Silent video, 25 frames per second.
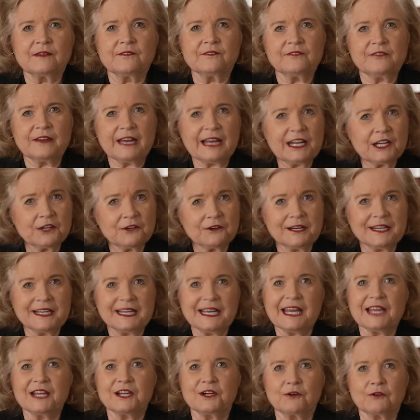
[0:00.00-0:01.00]
Valerie and
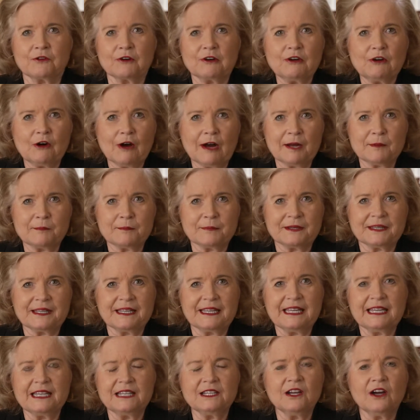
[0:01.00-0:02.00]
I grew up
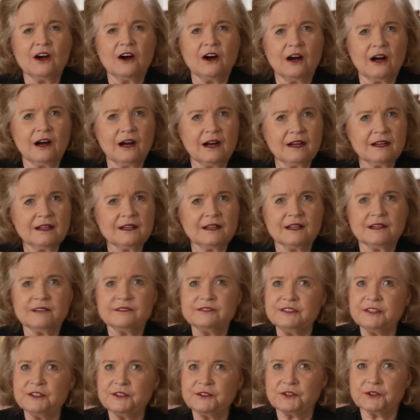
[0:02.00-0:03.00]
in awe of
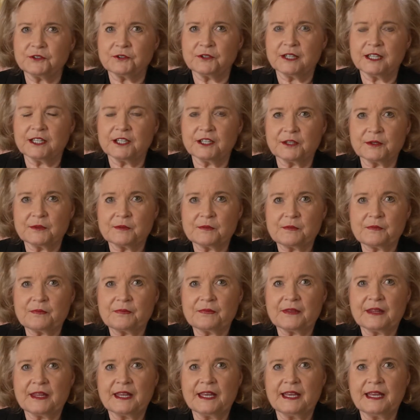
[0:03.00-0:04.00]
New Trier
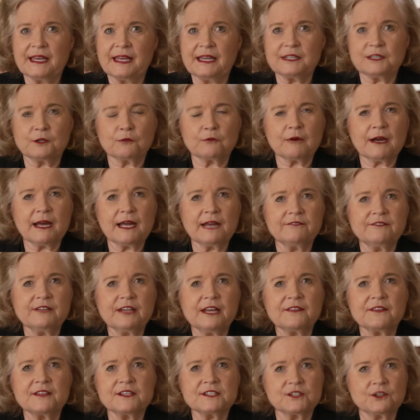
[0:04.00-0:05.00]
and arrived
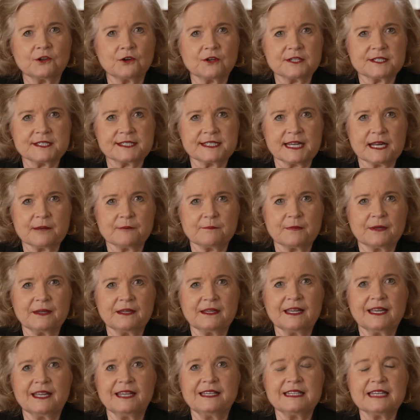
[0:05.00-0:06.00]
on the doorstep
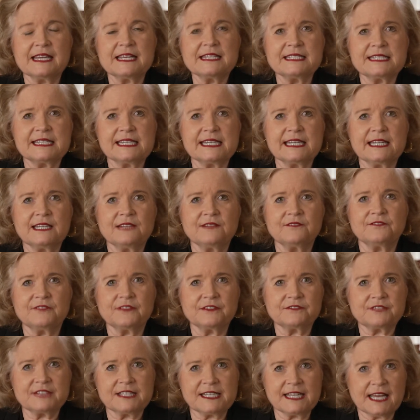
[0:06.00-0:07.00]
in
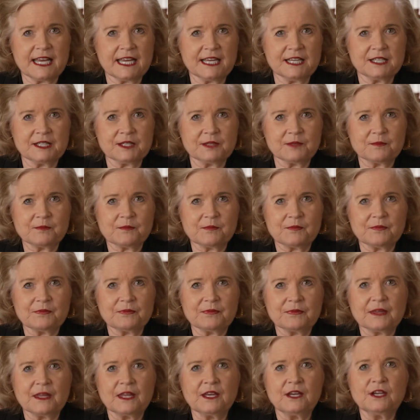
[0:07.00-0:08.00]
1958.
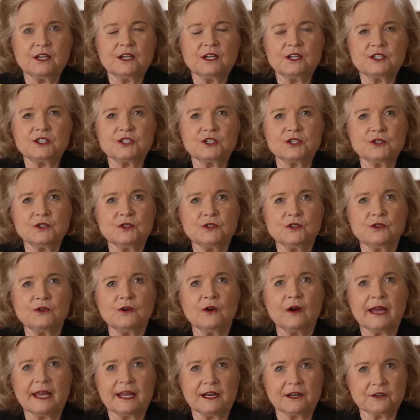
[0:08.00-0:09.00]
Two
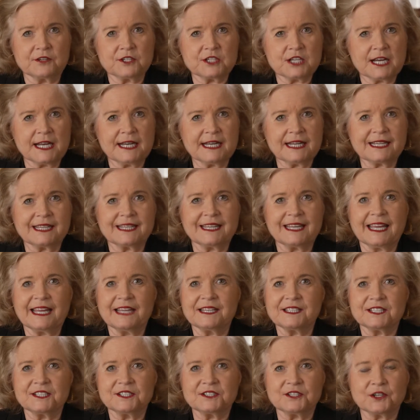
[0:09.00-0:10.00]
energetic and
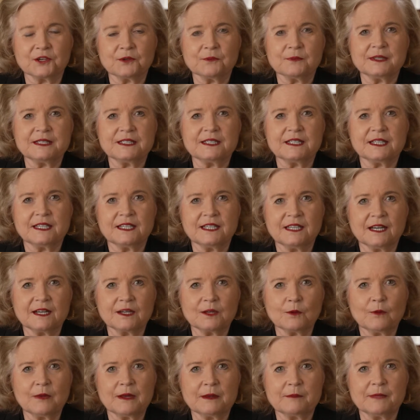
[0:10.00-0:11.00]
determined
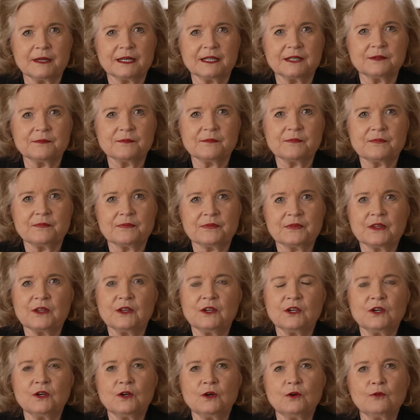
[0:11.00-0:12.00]
young women
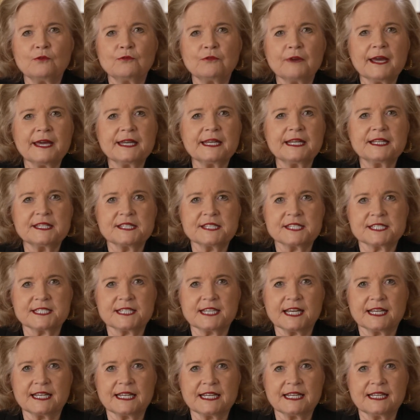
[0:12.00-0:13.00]
who read and
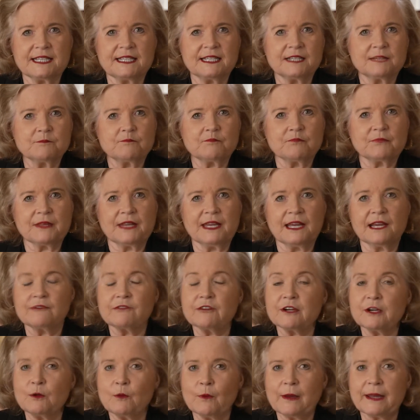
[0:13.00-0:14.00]
studied
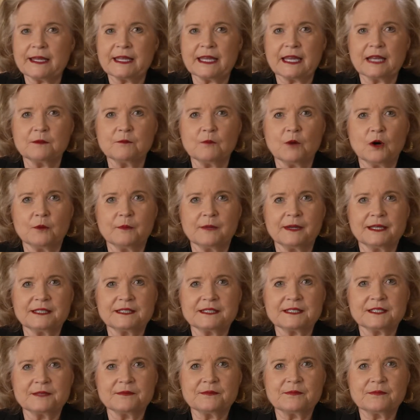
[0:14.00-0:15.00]
every waking
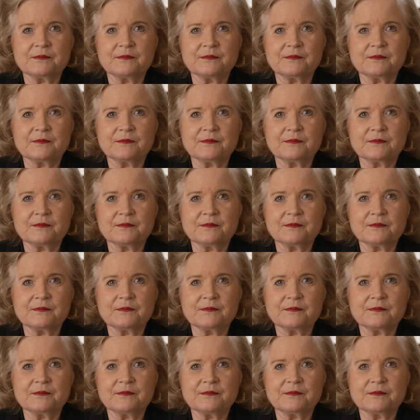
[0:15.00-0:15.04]
moment,